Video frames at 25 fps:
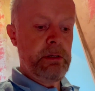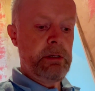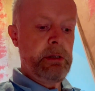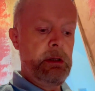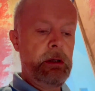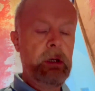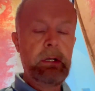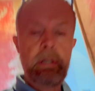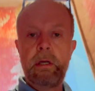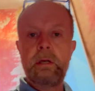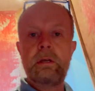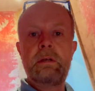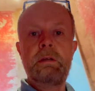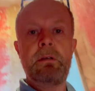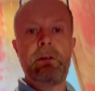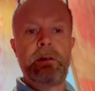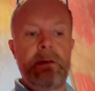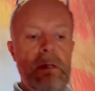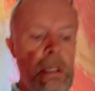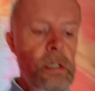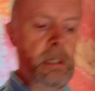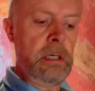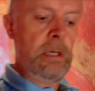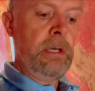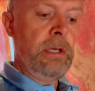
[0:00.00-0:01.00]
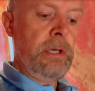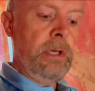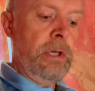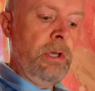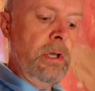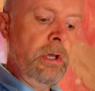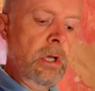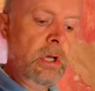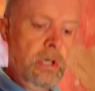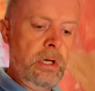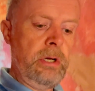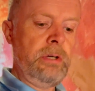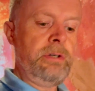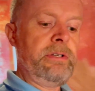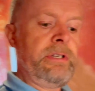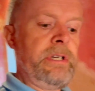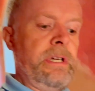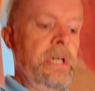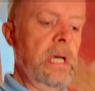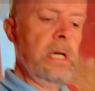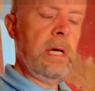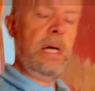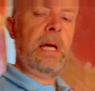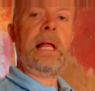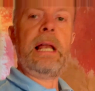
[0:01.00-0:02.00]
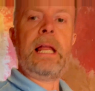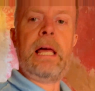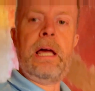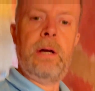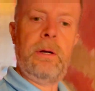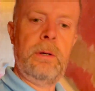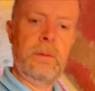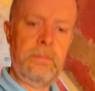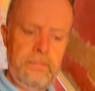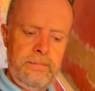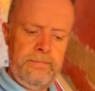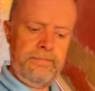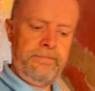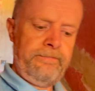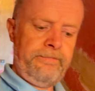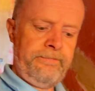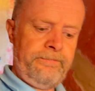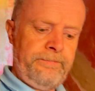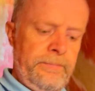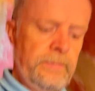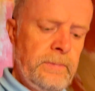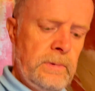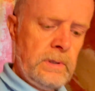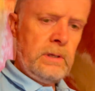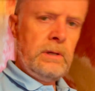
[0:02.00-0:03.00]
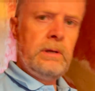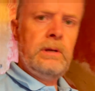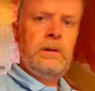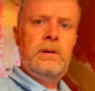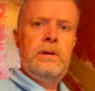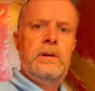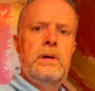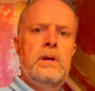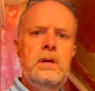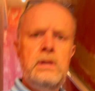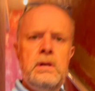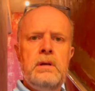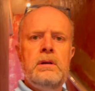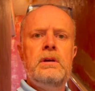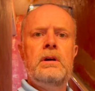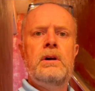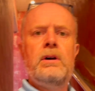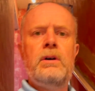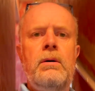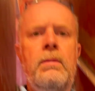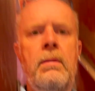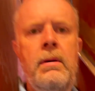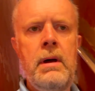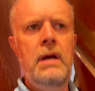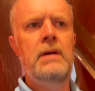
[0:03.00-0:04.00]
don't know who's here. Hello? Oh,